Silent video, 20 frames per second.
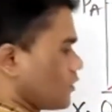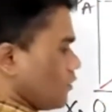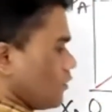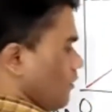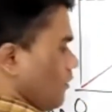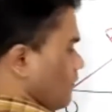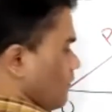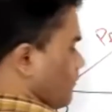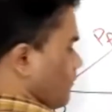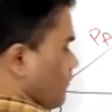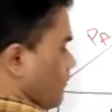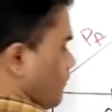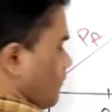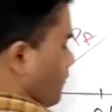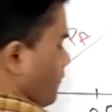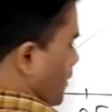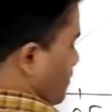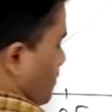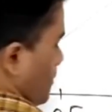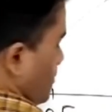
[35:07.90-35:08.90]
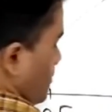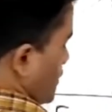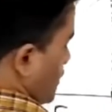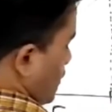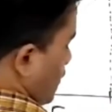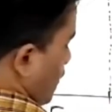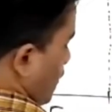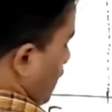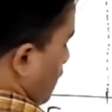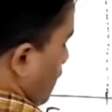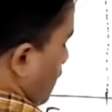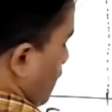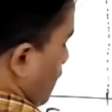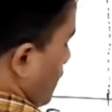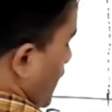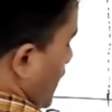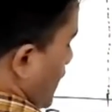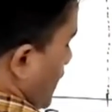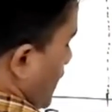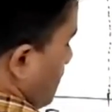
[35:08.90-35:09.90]
of vapor pressure of
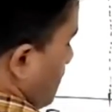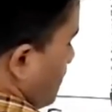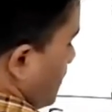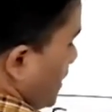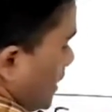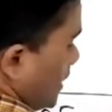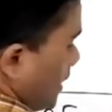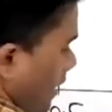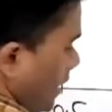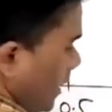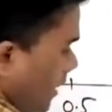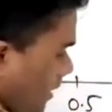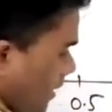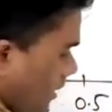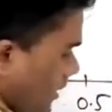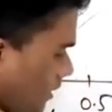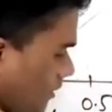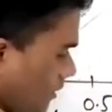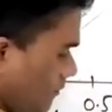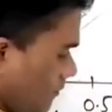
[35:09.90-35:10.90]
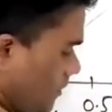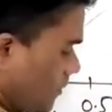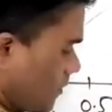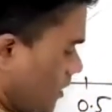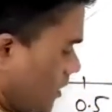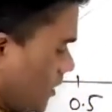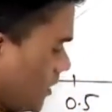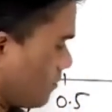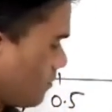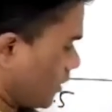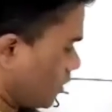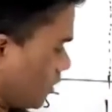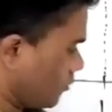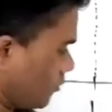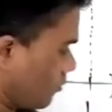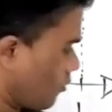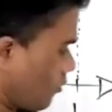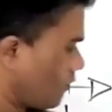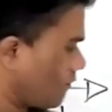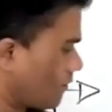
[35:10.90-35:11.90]
A, PA, with respect to
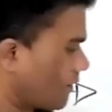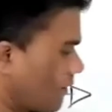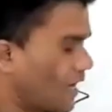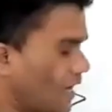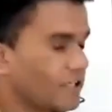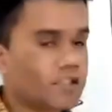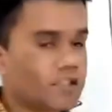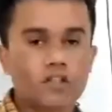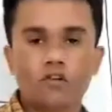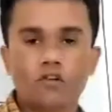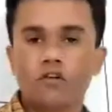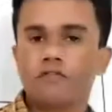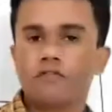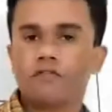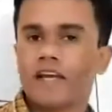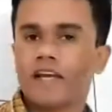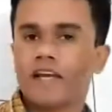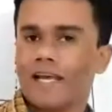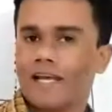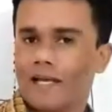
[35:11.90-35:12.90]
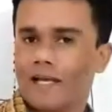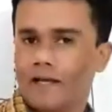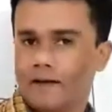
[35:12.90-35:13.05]
mole fraction of A.